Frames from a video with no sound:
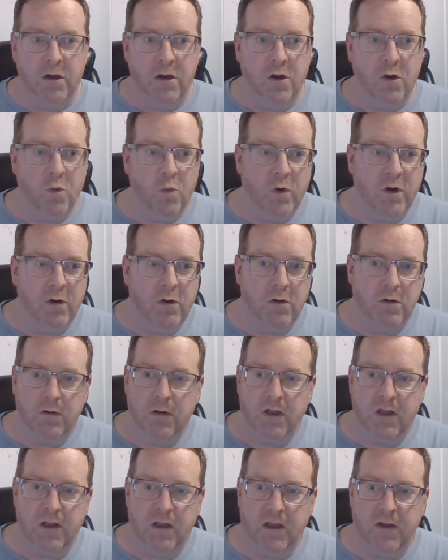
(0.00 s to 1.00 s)
know, well,
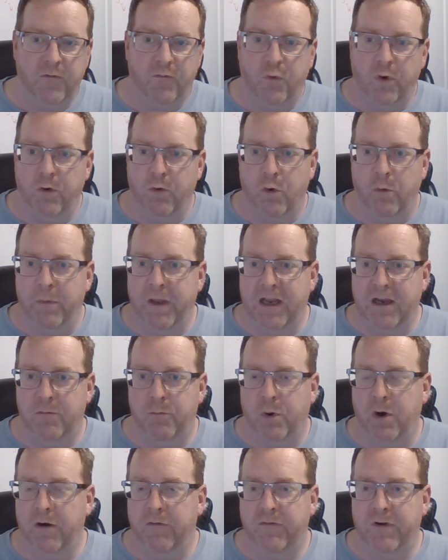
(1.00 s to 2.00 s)
if we were made
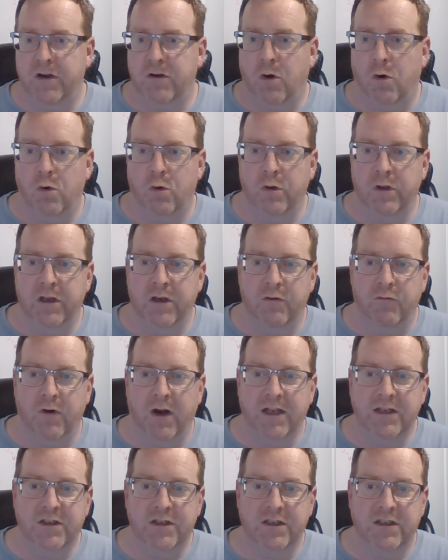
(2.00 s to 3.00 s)
perfect, holy, and
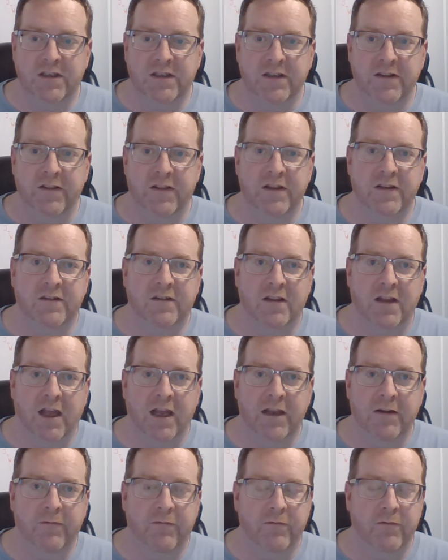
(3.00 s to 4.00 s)
righteous in this
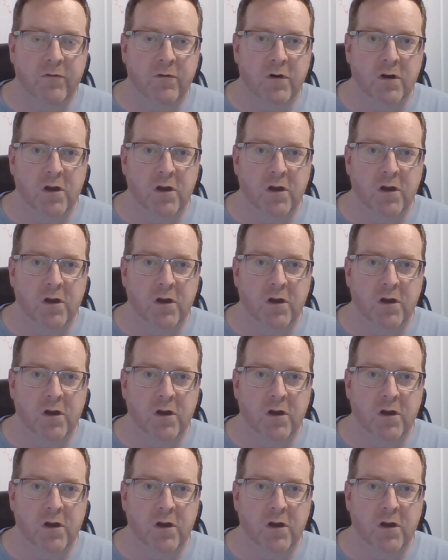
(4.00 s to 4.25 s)
life,